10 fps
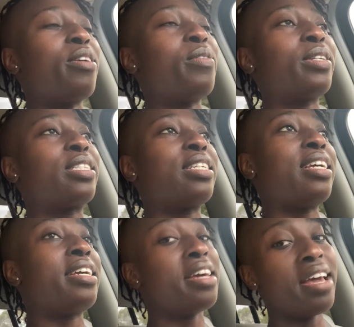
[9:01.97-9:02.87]
could
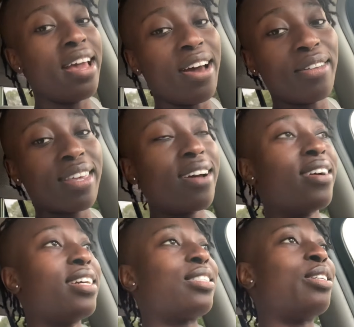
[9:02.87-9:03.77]
see
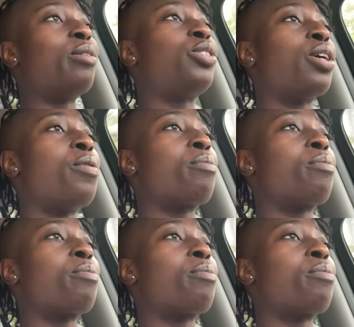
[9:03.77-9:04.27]
healthcare is no joke.